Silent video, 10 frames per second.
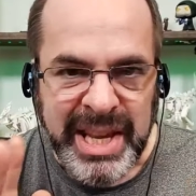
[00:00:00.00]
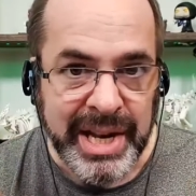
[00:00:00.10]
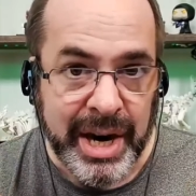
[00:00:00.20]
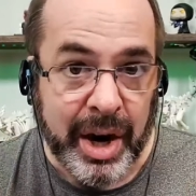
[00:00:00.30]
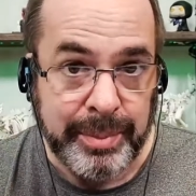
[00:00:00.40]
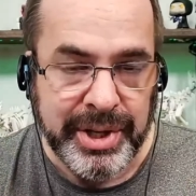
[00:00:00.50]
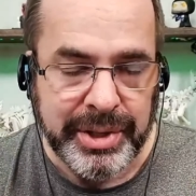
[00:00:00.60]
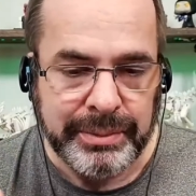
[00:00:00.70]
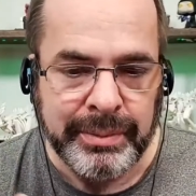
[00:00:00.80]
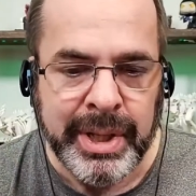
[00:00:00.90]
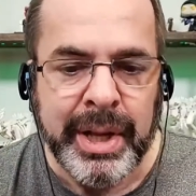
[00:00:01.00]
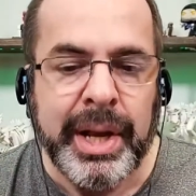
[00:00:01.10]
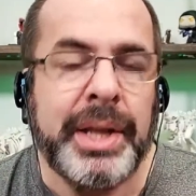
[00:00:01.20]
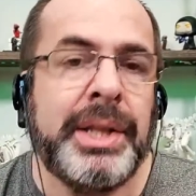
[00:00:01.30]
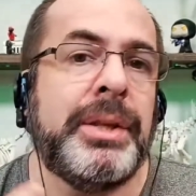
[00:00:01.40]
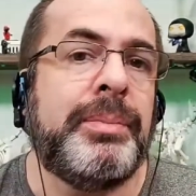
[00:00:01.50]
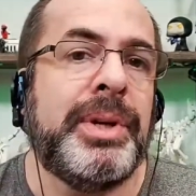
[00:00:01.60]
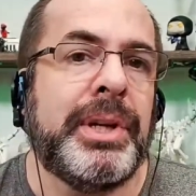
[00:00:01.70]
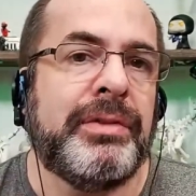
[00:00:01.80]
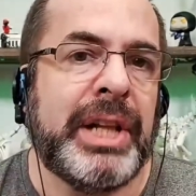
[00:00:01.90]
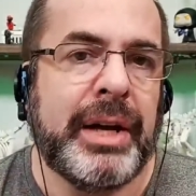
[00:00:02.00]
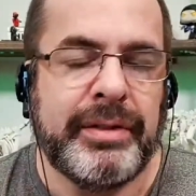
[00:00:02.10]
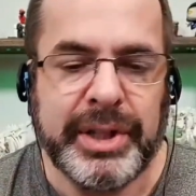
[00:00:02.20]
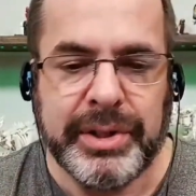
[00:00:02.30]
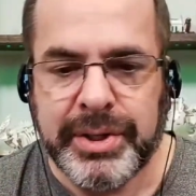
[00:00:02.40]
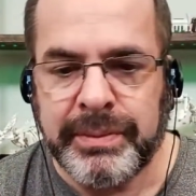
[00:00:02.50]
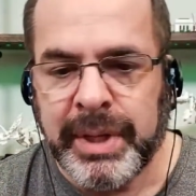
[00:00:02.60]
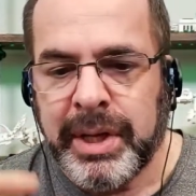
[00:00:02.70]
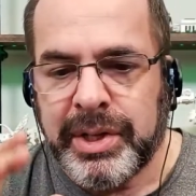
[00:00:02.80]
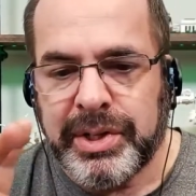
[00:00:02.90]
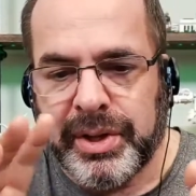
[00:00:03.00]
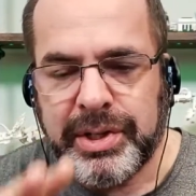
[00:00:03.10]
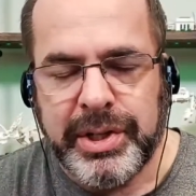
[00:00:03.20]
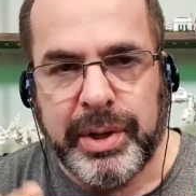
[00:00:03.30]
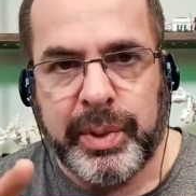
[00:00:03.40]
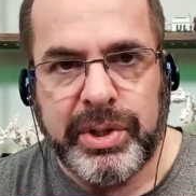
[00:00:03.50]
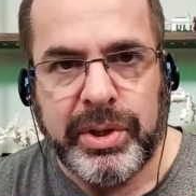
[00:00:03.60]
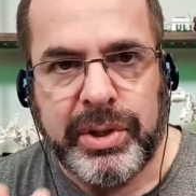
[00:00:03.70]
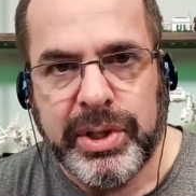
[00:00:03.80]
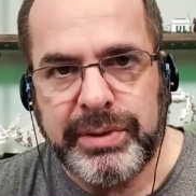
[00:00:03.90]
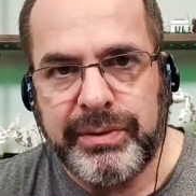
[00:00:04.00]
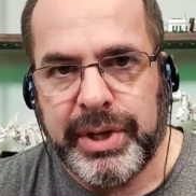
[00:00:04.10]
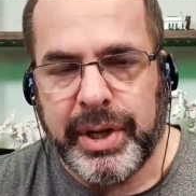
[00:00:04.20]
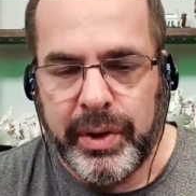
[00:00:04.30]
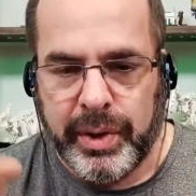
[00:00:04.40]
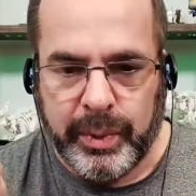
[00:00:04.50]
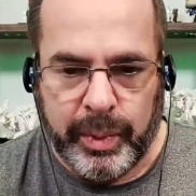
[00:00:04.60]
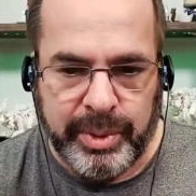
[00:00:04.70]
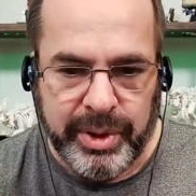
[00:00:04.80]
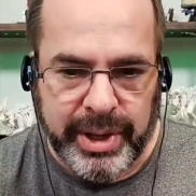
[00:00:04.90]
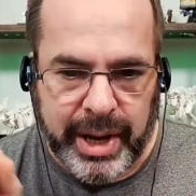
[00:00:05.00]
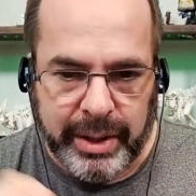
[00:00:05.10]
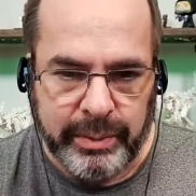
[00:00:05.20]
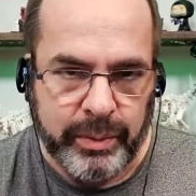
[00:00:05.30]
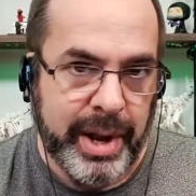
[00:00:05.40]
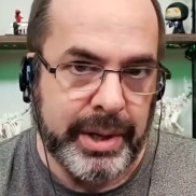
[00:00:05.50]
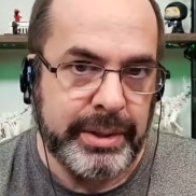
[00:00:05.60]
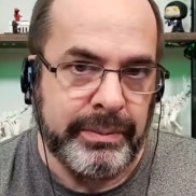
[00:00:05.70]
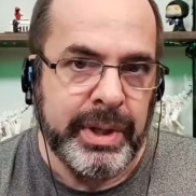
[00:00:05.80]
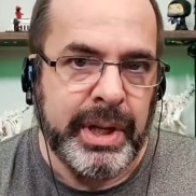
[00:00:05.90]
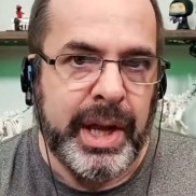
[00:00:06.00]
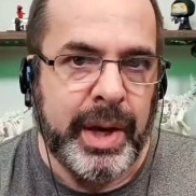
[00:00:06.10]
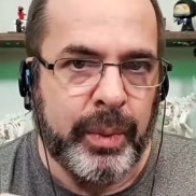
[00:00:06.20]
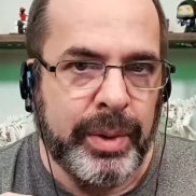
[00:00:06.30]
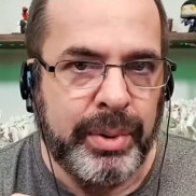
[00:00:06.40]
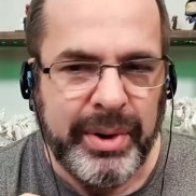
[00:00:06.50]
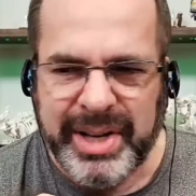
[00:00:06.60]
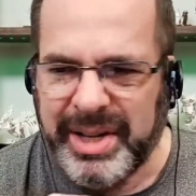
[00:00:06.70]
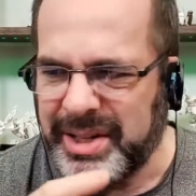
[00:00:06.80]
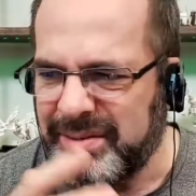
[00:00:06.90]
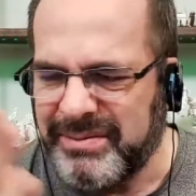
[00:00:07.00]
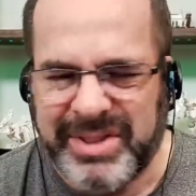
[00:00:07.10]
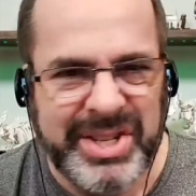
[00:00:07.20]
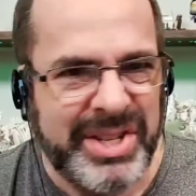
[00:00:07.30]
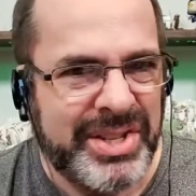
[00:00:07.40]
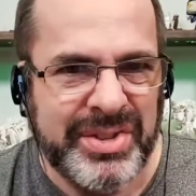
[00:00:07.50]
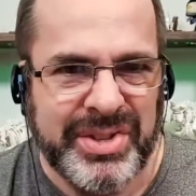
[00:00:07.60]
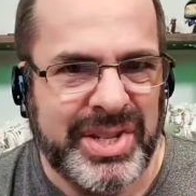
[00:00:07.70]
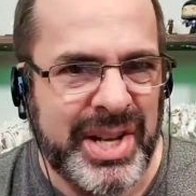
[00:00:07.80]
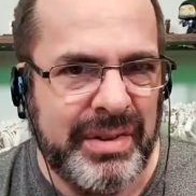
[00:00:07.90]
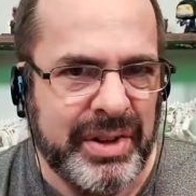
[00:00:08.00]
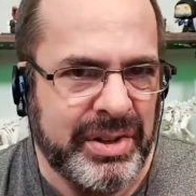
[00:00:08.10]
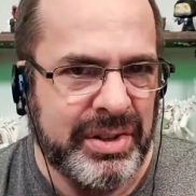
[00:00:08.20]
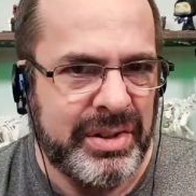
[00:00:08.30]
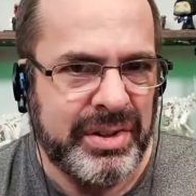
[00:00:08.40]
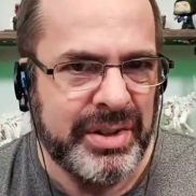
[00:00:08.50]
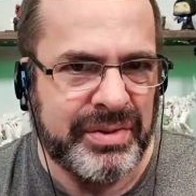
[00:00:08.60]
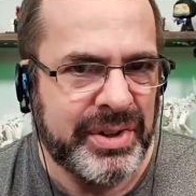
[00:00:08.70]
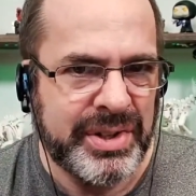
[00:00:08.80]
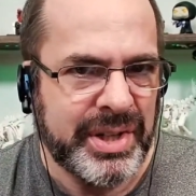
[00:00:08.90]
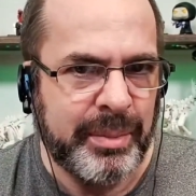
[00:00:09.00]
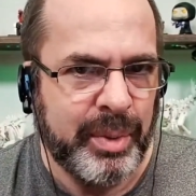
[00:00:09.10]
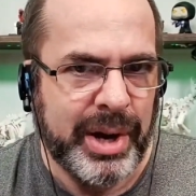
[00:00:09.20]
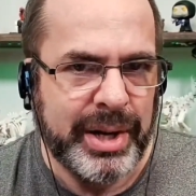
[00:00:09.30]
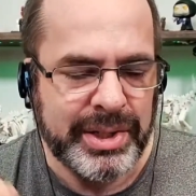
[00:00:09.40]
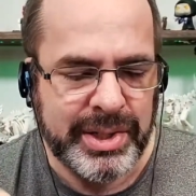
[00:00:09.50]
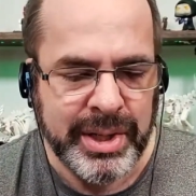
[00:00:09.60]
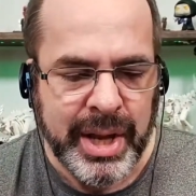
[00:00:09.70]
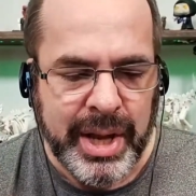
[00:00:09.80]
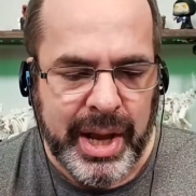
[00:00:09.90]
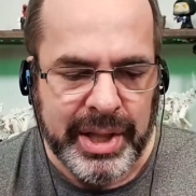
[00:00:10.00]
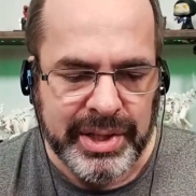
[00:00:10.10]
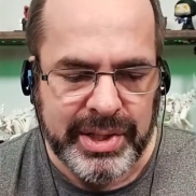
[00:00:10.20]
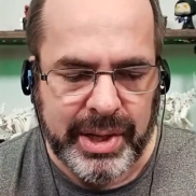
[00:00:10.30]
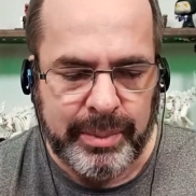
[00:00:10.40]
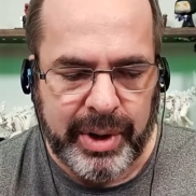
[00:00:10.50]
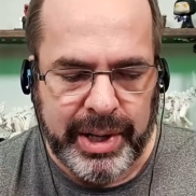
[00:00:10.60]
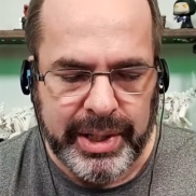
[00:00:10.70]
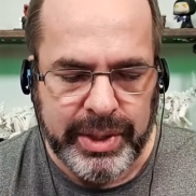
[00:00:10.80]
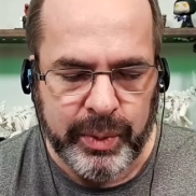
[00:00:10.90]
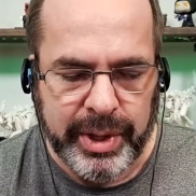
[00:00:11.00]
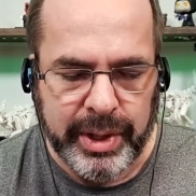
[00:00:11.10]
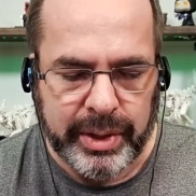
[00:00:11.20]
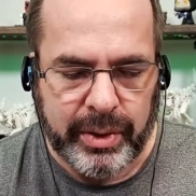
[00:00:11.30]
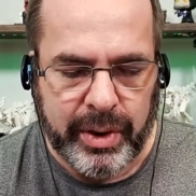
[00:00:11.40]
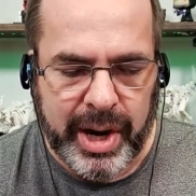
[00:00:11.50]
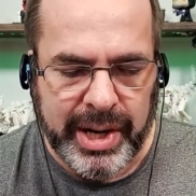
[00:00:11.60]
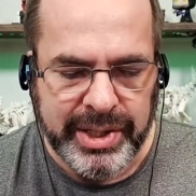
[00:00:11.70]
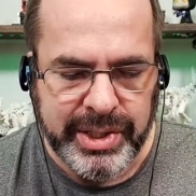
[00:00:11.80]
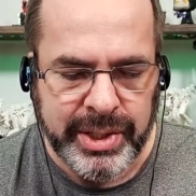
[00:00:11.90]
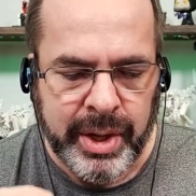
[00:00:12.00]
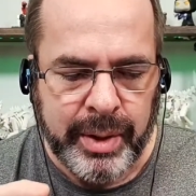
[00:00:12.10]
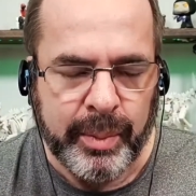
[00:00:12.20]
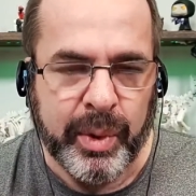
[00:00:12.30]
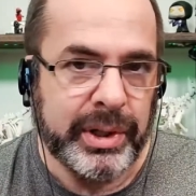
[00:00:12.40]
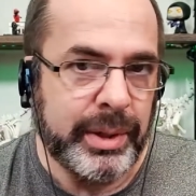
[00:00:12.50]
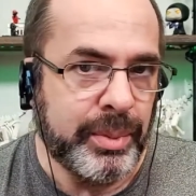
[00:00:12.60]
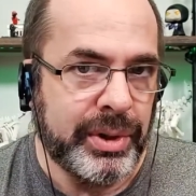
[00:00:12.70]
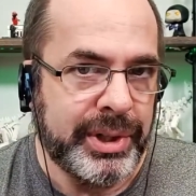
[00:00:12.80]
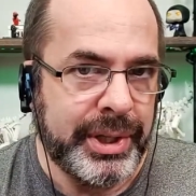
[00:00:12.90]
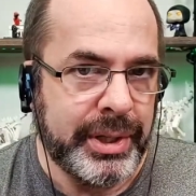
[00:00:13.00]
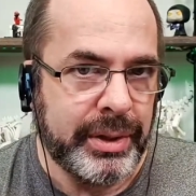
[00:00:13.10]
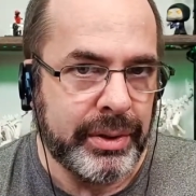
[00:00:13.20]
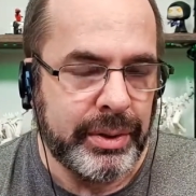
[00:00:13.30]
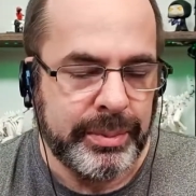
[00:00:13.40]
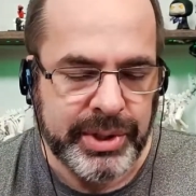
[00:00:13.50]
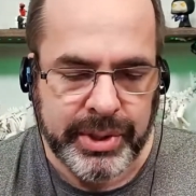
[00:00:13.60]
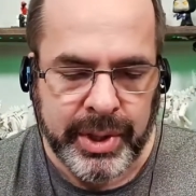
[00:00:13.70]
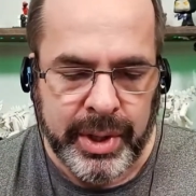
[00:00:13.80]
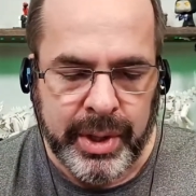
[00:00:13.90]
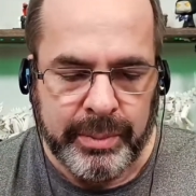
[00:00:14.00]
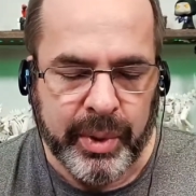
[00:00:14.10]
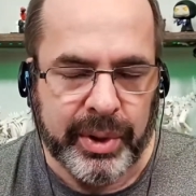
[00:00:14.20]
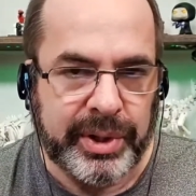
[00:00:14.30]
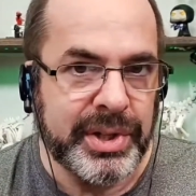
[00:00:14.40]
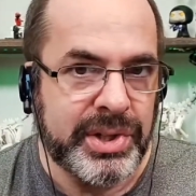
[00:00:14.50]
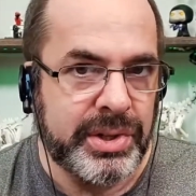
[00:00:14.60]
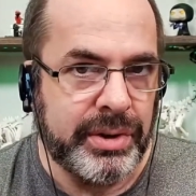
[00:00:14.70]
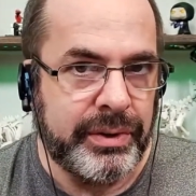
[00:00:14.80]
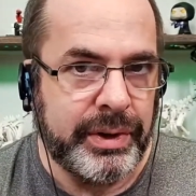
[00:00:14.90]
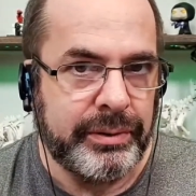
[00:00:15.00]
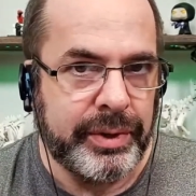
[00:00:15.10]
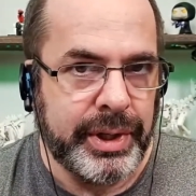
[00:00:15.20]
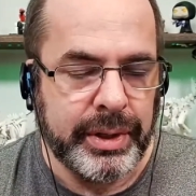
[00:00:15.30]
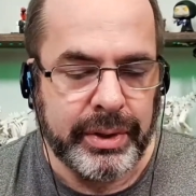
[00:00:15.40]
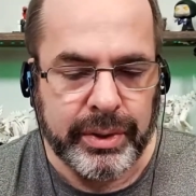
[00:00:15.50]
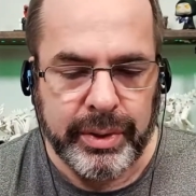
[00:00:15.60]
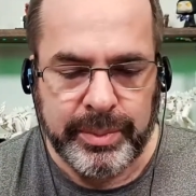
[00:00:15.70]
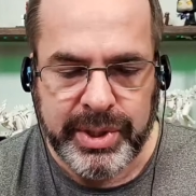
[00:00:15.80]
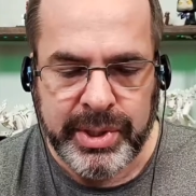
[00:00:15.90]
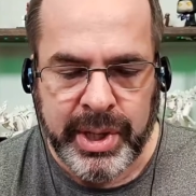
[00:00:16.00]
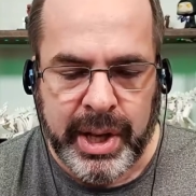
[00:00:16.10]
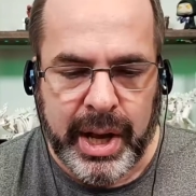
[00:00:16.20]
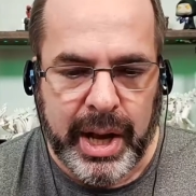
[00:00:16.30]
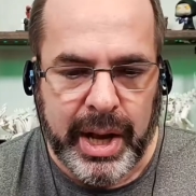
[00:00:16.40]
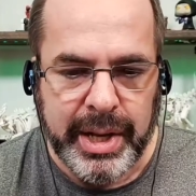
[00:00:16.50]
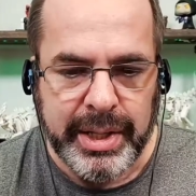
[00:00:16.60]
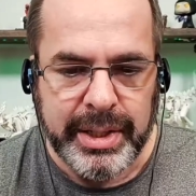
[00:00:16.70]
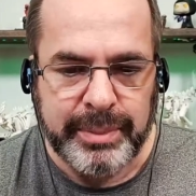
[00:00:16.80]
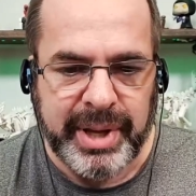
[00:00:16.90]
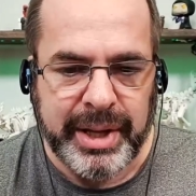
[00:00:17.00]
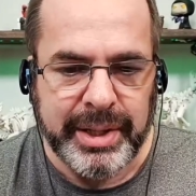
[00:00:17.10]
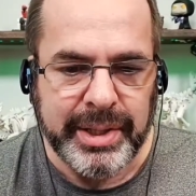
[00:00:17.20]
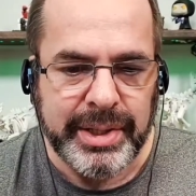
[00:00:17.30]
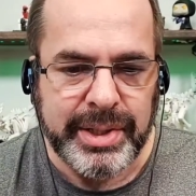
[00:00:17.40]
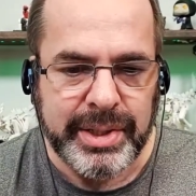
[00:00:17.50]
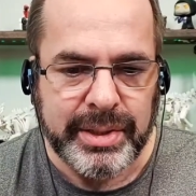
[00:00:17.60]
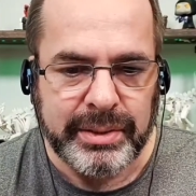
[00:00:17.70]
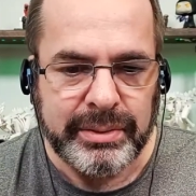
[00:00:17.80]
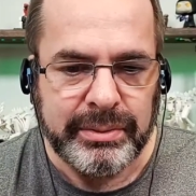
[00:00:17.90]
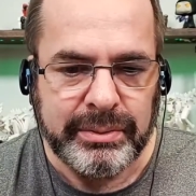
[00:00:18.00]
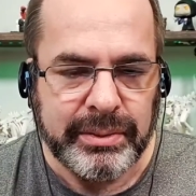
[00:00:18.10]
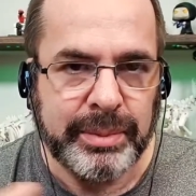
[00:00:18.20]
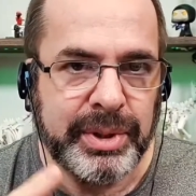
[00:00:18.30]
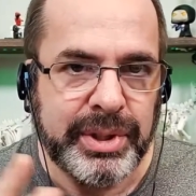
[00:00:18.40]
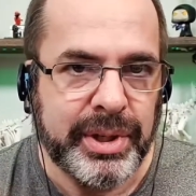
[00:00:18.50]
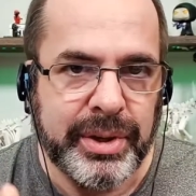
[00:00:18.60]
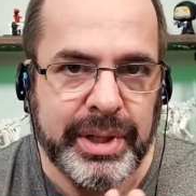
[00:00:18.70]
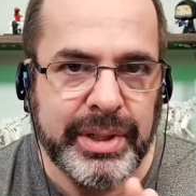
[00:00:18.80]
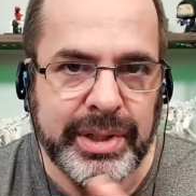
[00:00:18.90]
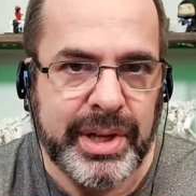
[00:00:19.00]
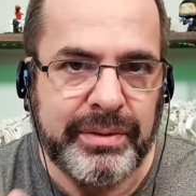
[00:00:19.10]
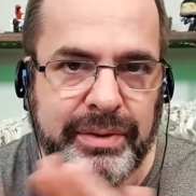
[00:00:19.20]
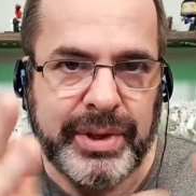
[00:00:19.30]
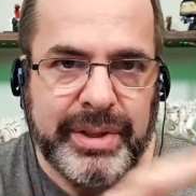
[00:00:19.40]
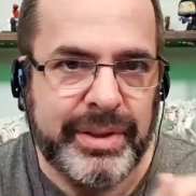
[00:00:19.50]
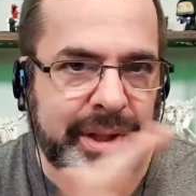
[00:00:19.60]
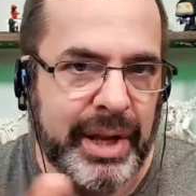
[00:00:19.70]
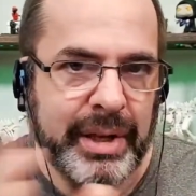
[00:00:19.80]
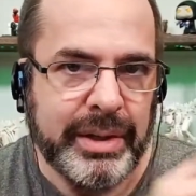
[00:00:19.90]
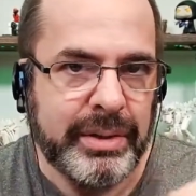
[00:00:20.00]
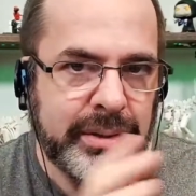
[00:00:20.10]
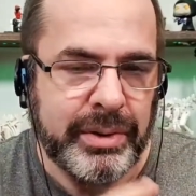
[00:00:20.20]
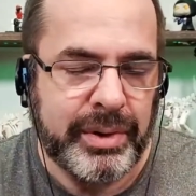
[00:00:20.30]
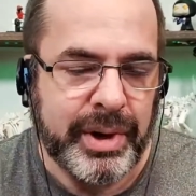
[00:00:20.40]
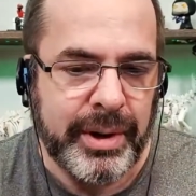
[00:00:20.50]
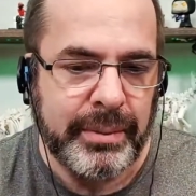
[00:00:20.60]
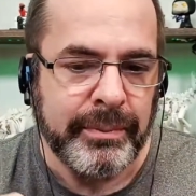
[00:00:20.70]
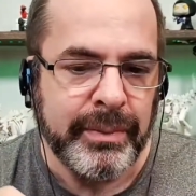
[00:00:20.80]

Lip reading: in our opinion. And then the opinion of a lot of others. So yesterday we took this video and we put it out on Reddit. And we put it in 6 or 7 different subreddits. And the subreddits went across more liberal-leaning groups, more conservative-leaning groups, independents, libertarians, everything, okay?